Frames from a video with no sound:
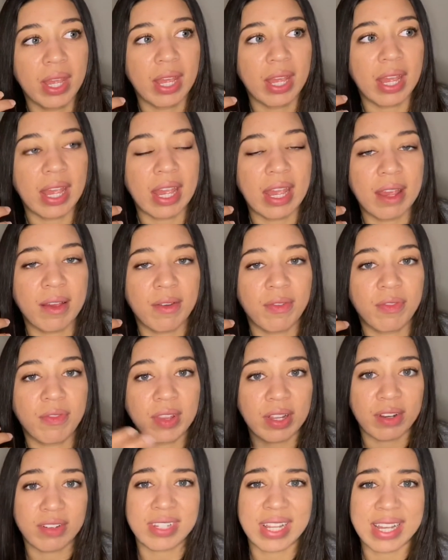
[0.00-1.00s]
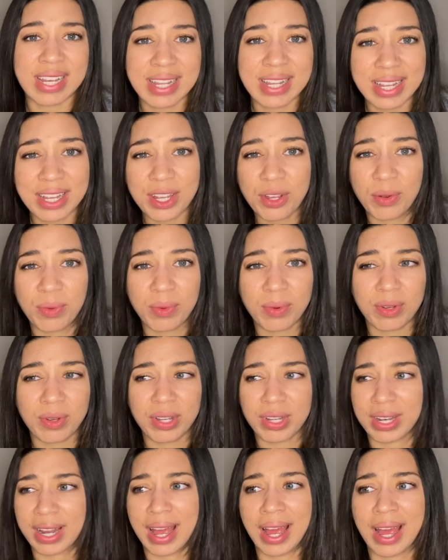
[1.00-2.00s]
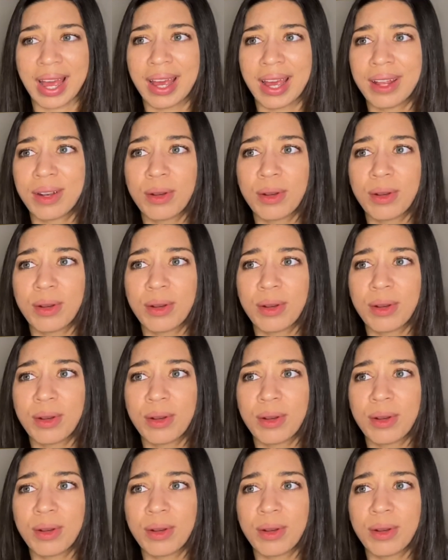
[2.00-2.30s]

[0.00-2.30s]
if there's anything you could add,